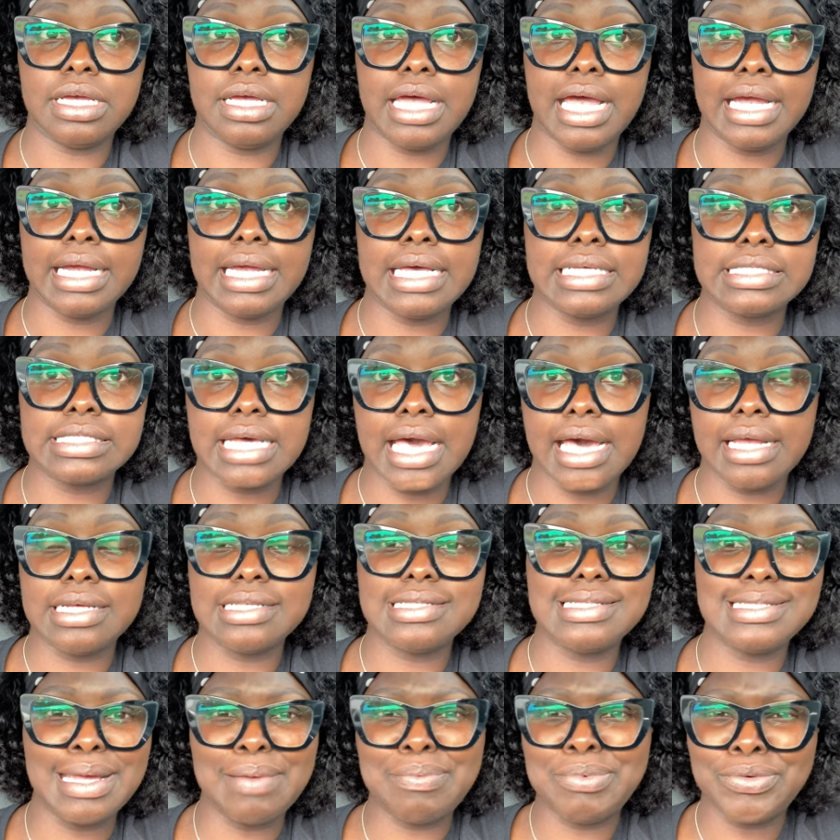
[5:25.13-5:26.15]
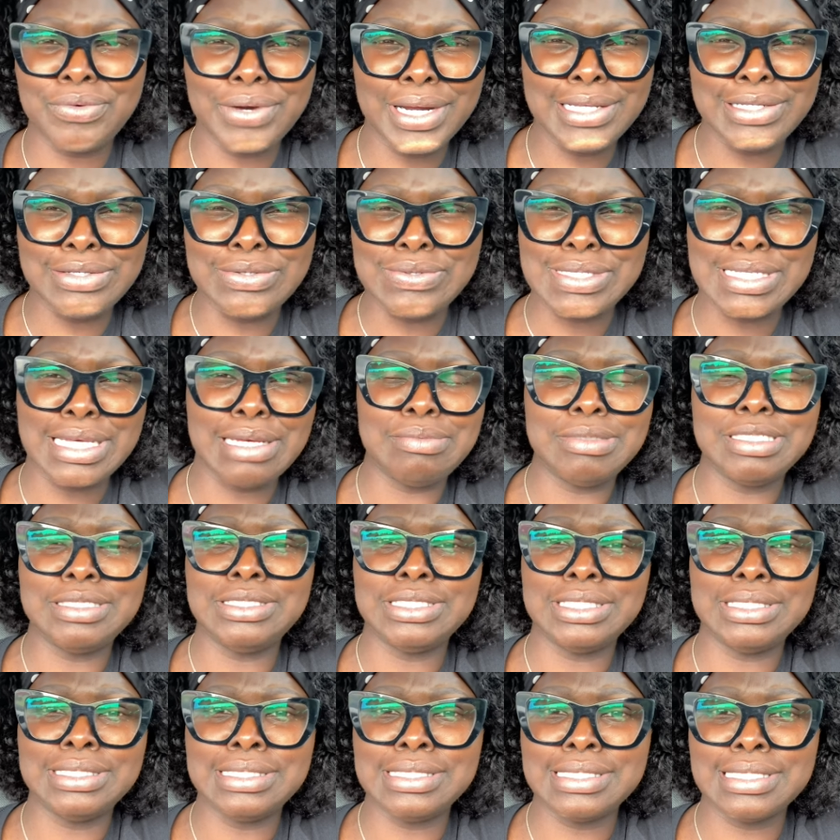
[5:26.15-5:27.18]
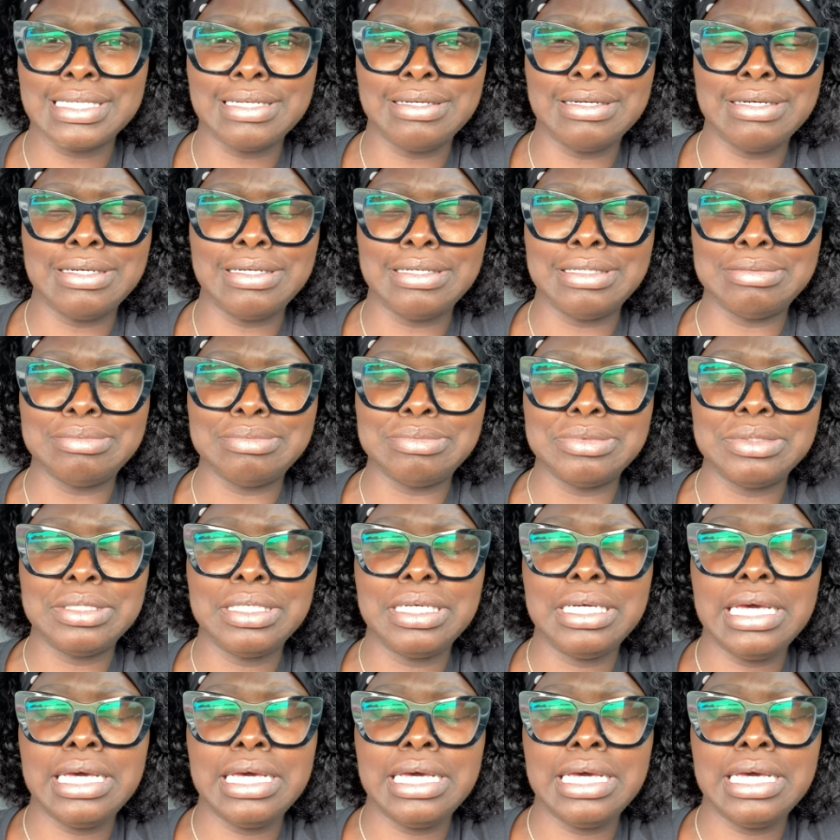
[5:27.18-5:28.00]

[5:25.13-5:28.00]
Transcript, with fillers: I guess, kind of separate those images, um,